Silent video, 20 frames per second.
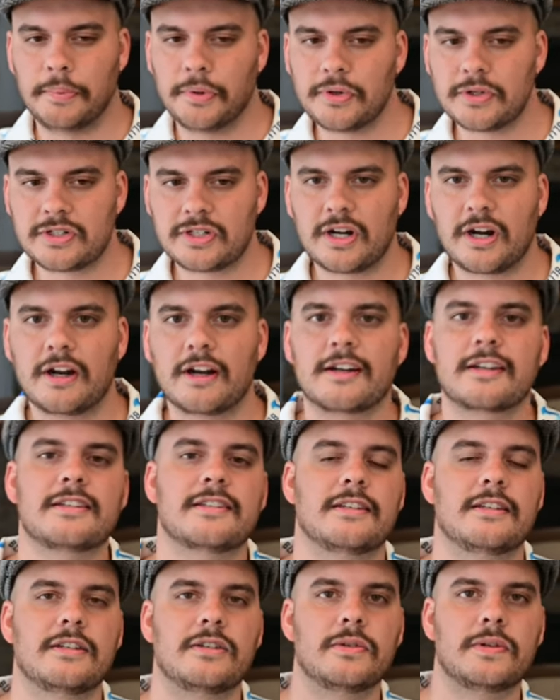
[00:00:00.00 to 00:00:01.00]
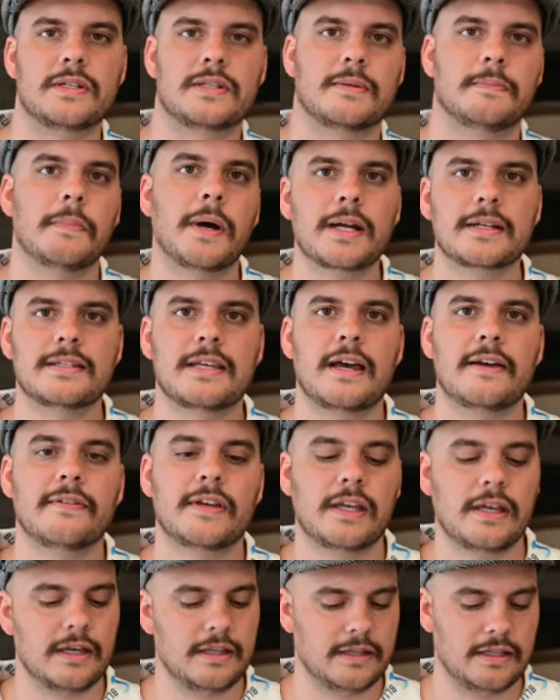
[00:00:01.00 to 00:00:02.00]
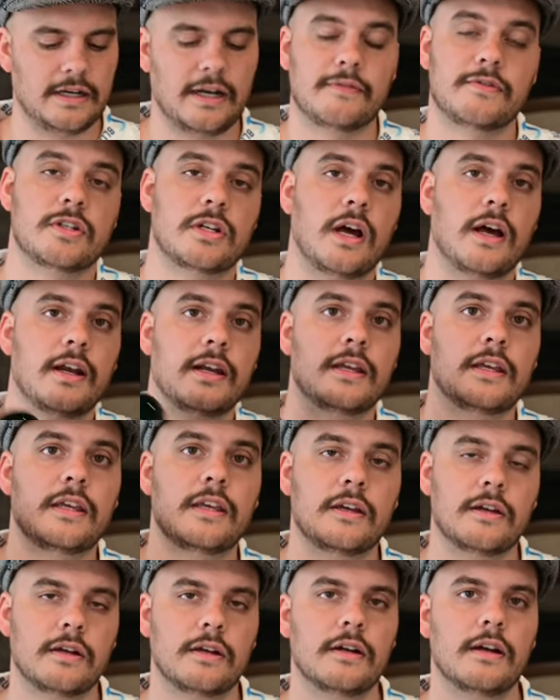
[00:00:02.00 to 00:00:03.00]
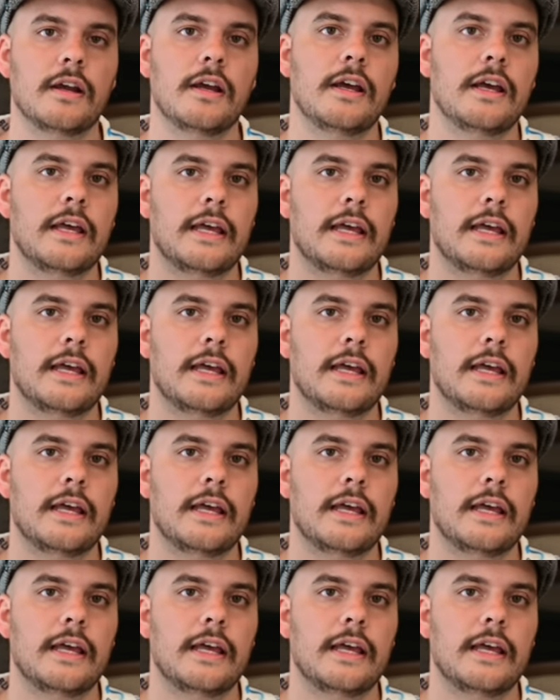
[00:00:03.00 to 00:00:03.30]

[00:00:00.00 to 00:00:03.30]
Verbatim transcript: bull sharks and doing some muck diving. And then I've shot it here